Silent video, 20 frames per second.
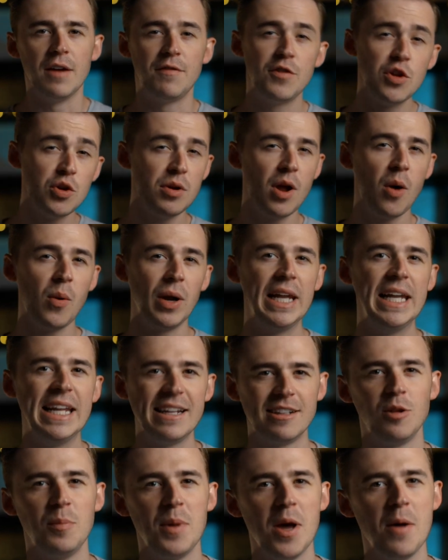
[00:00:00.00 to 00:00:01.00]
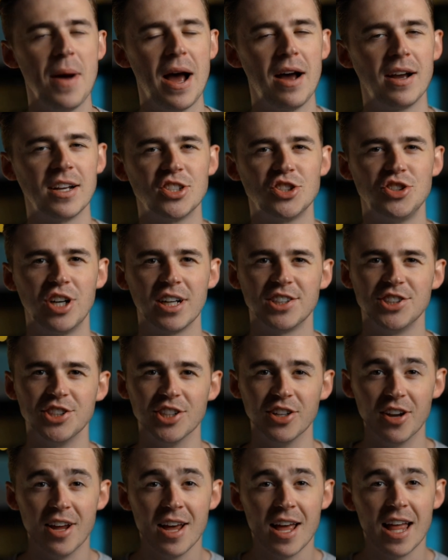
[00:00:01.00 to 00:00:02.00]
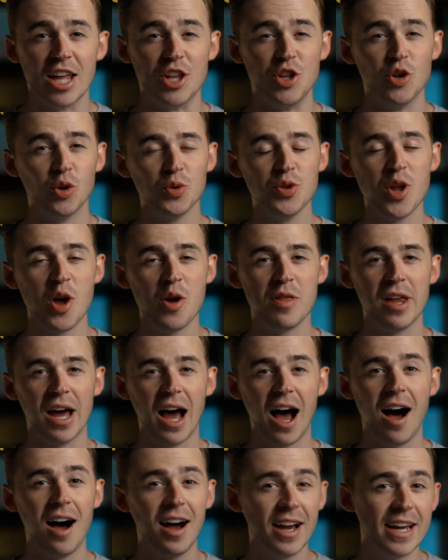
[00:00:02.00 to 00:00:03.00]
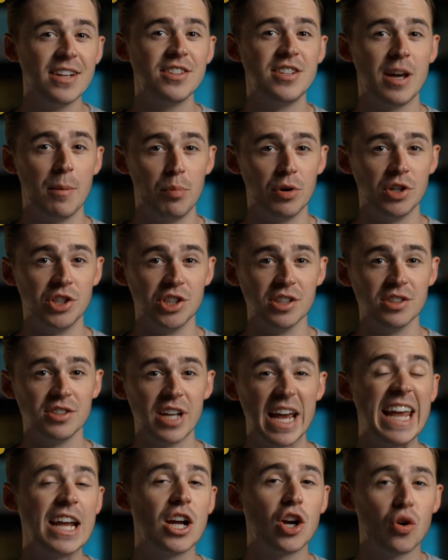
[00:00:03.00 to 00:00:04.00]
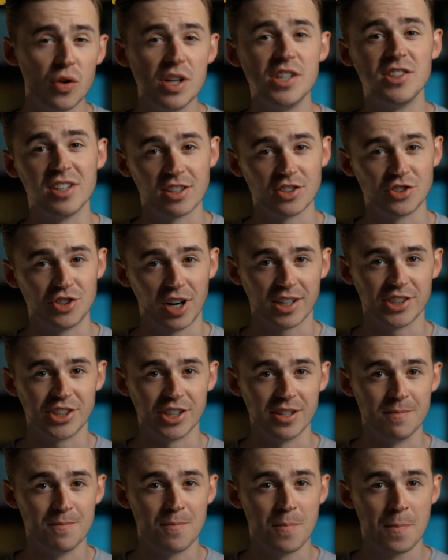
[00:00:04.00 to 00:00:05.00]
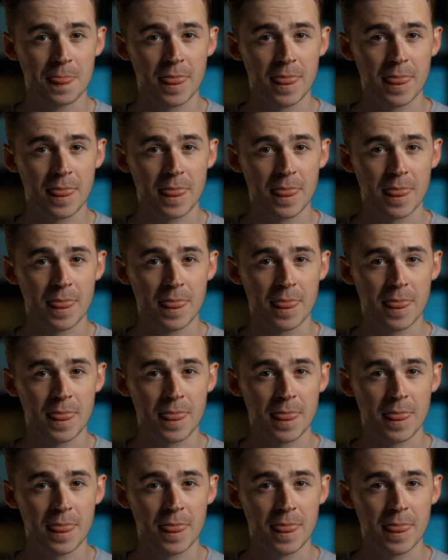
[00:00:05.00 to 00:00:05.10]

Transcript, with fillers: If you know a little bit about extraction, you'll know that higher temperatures increase extraction.